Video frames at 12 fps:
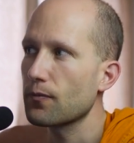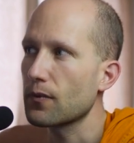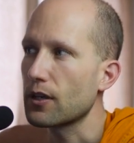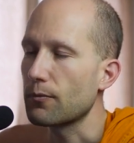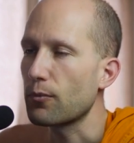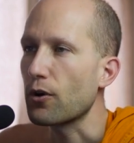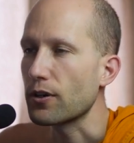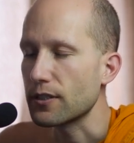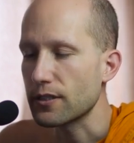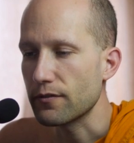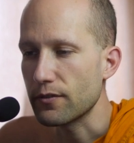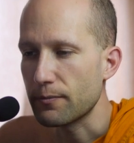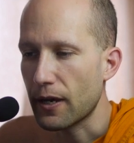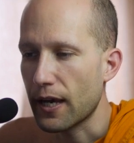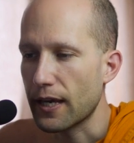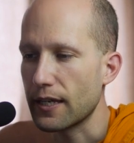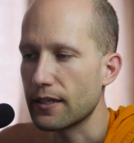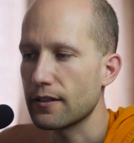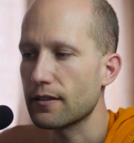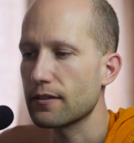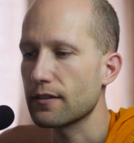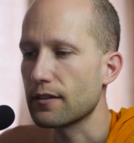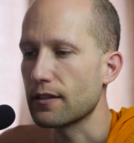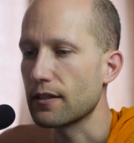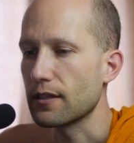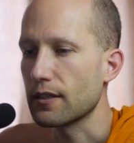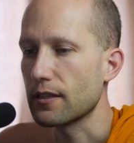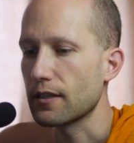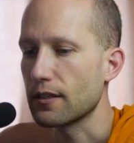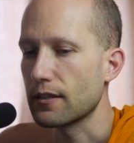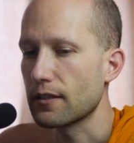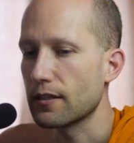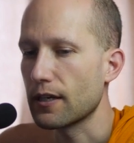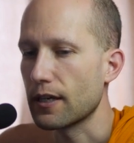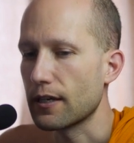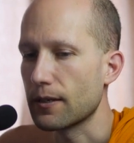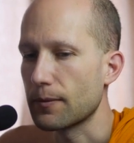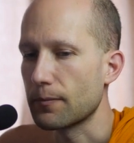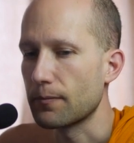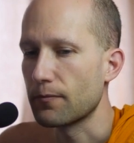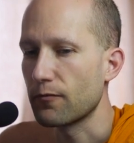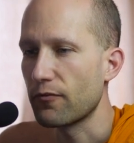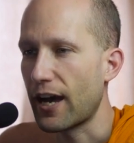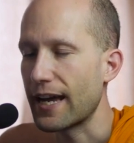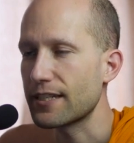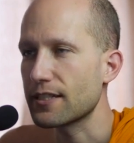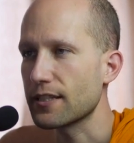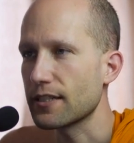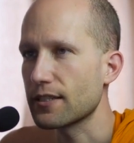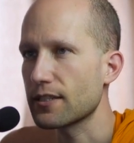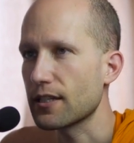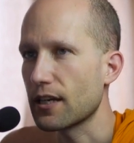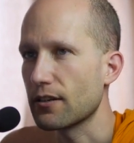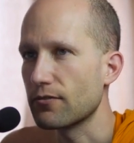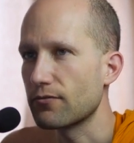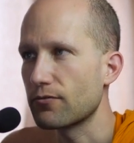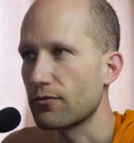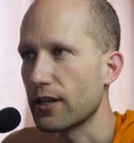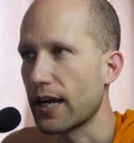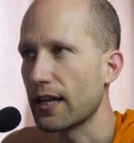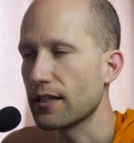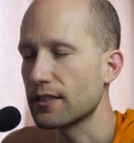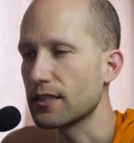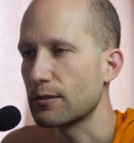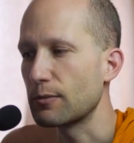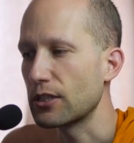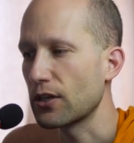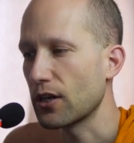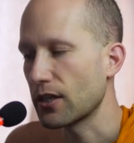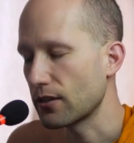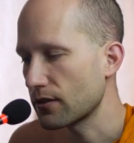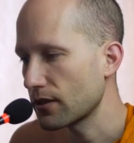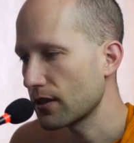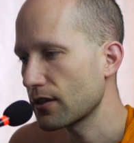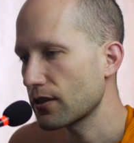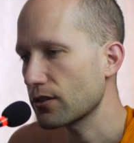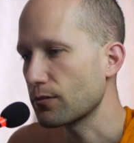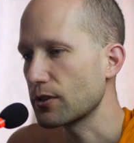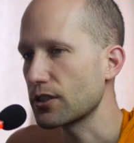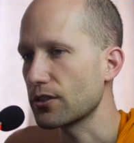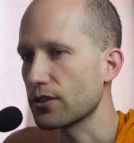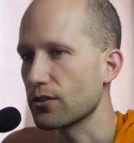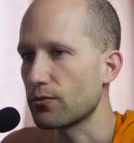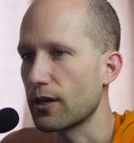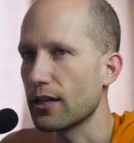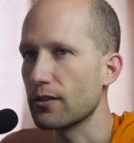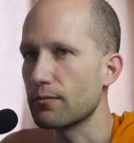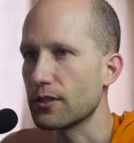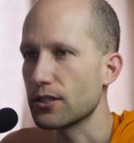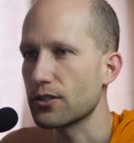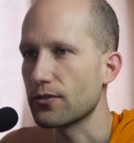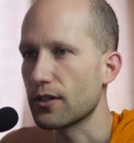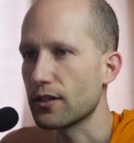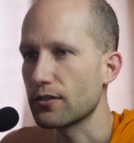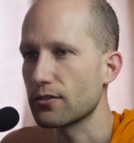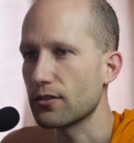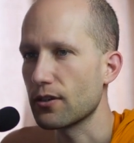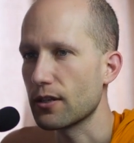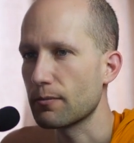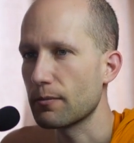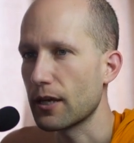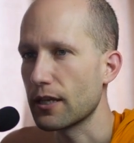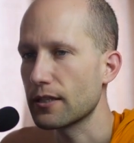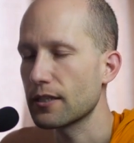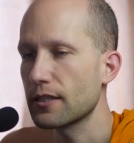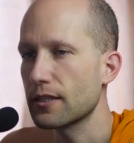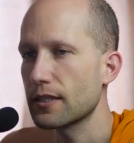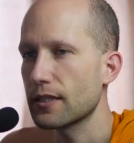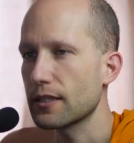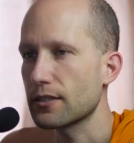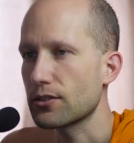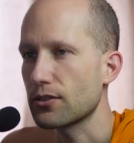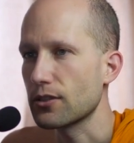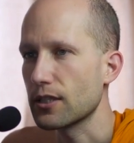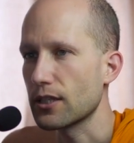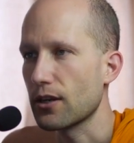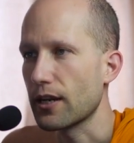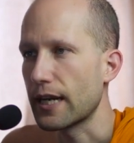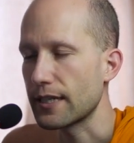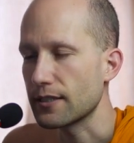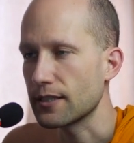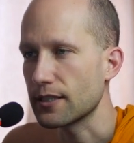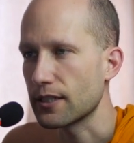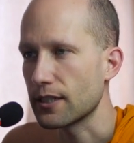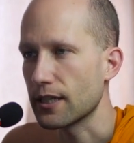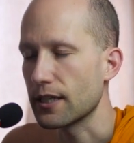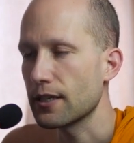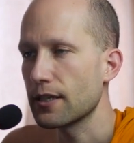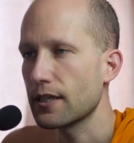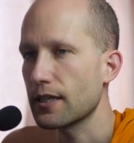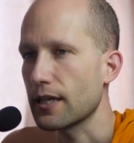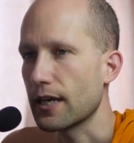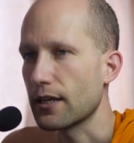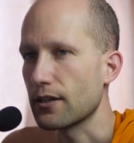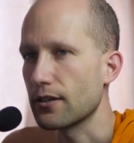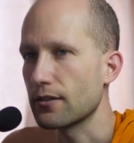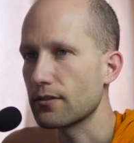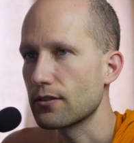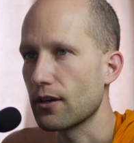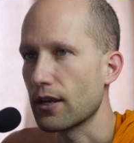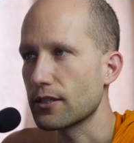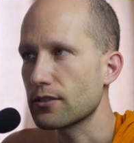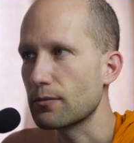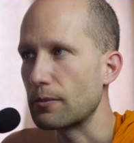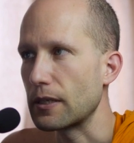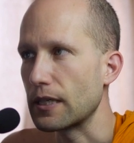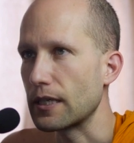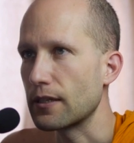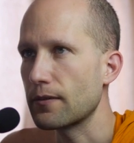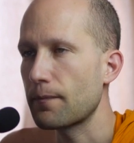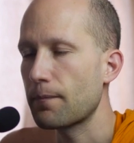importance of the mind, the vastness of reality beyond the material realm, and so on and so on, but certainly not necessary, and not to be